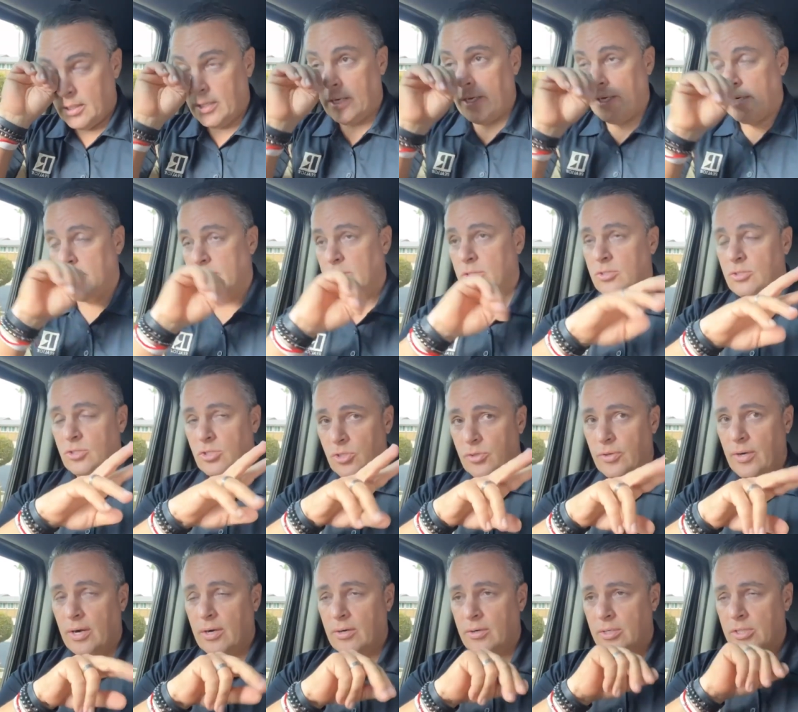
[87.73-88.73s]
Gotta do
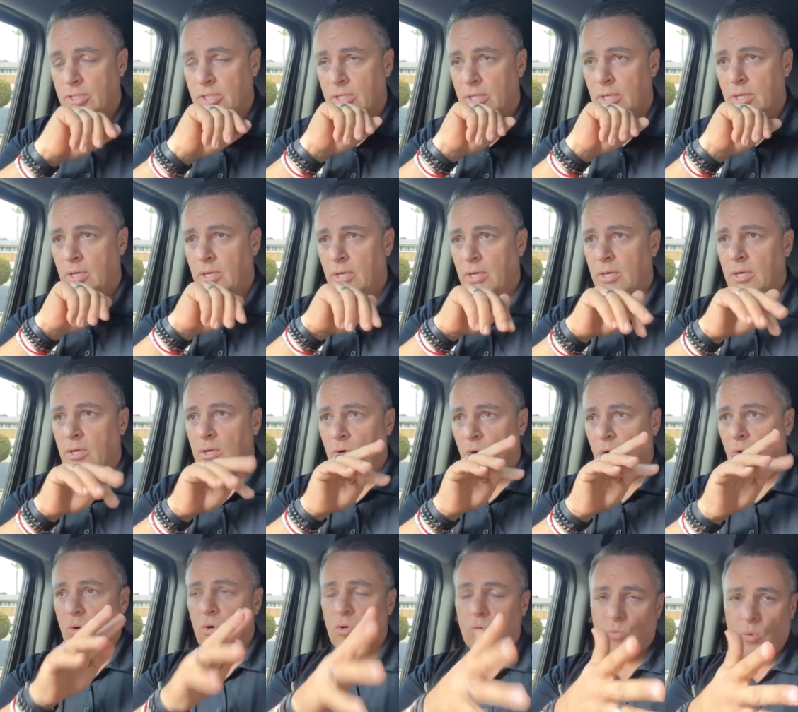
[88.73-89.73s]
2 hours
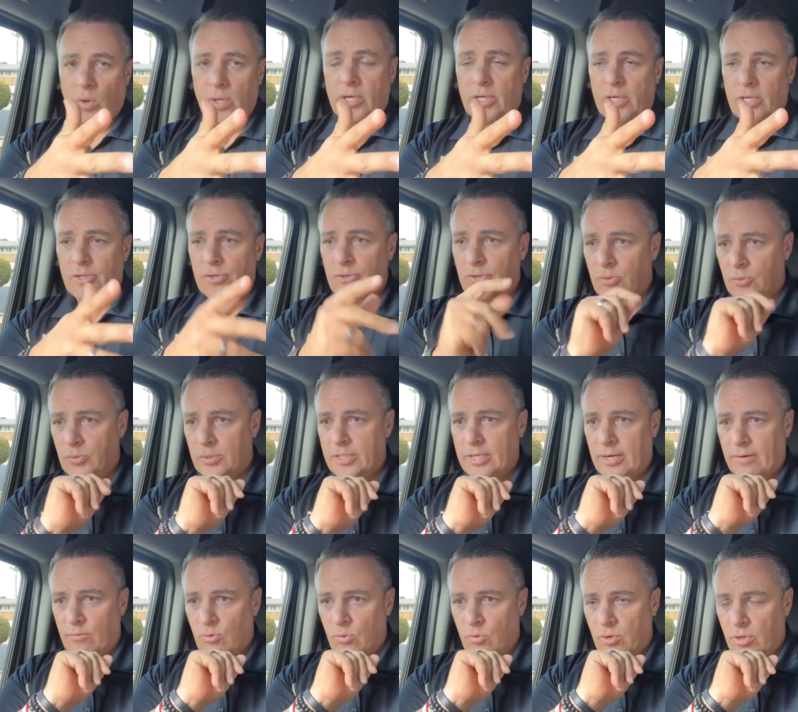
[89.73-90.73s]
or 100,
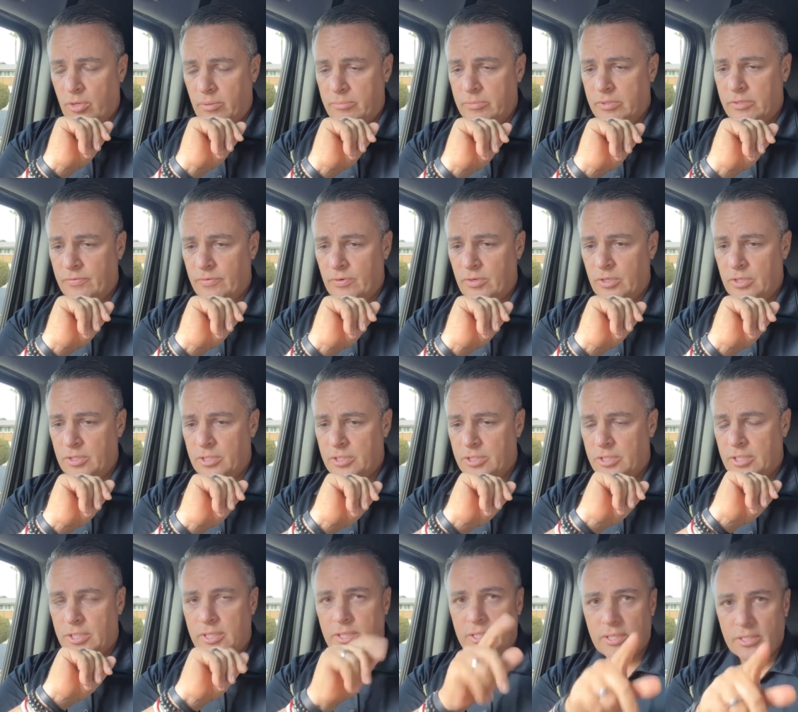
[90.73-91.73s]
whichever comes
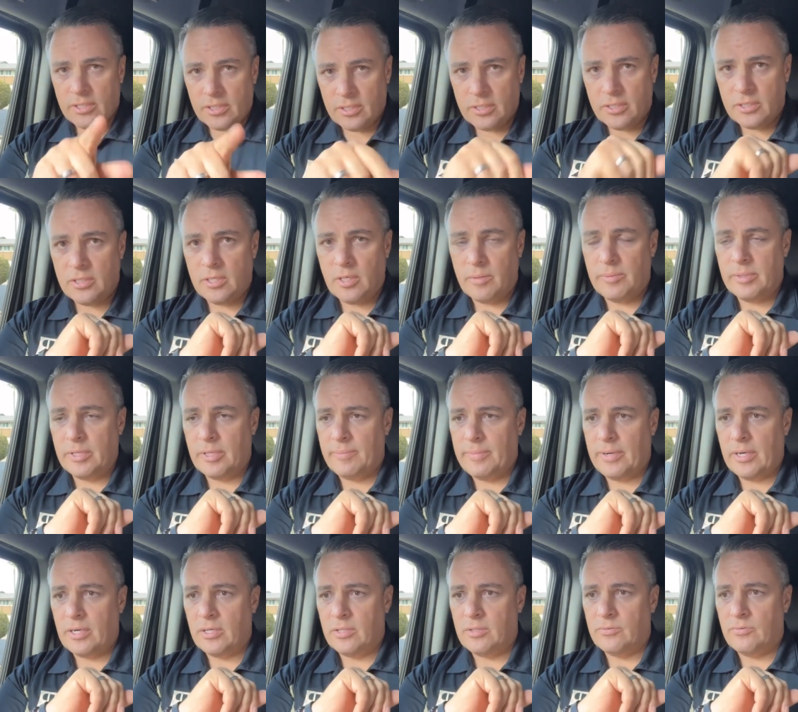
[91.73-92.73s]
first, and then come and get
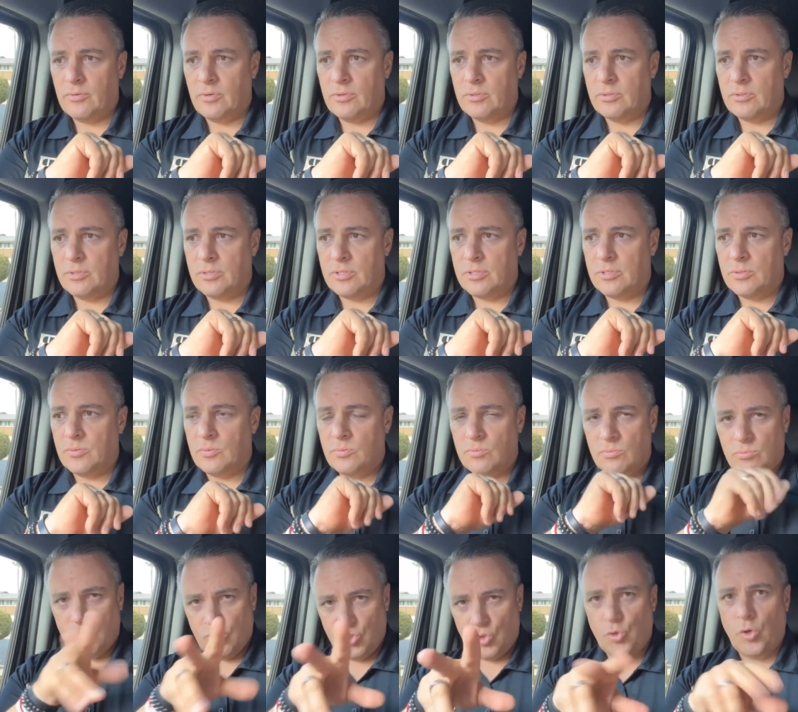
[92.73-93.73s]
back on the phones.
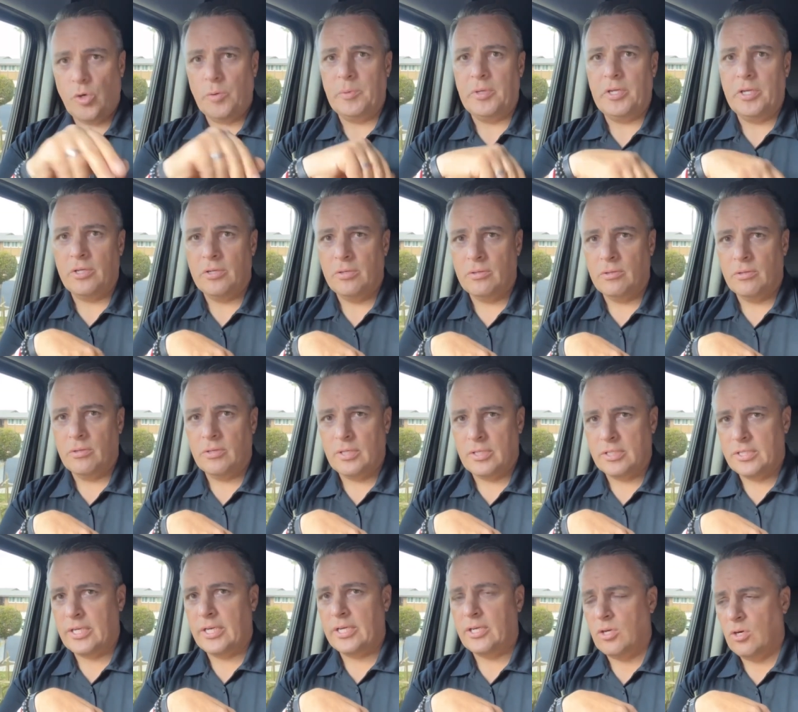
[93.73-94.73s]
Join me
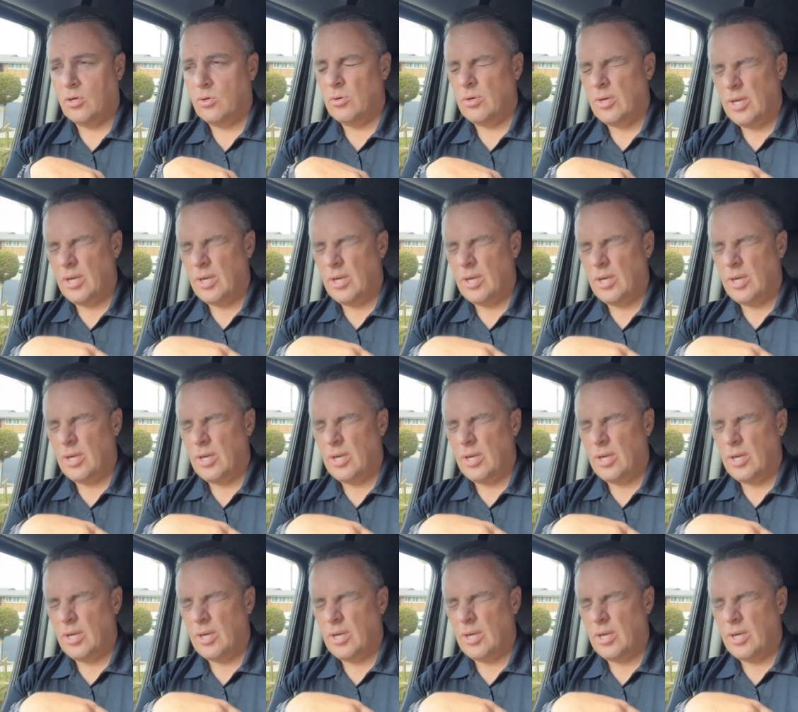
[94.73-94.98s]
as I go.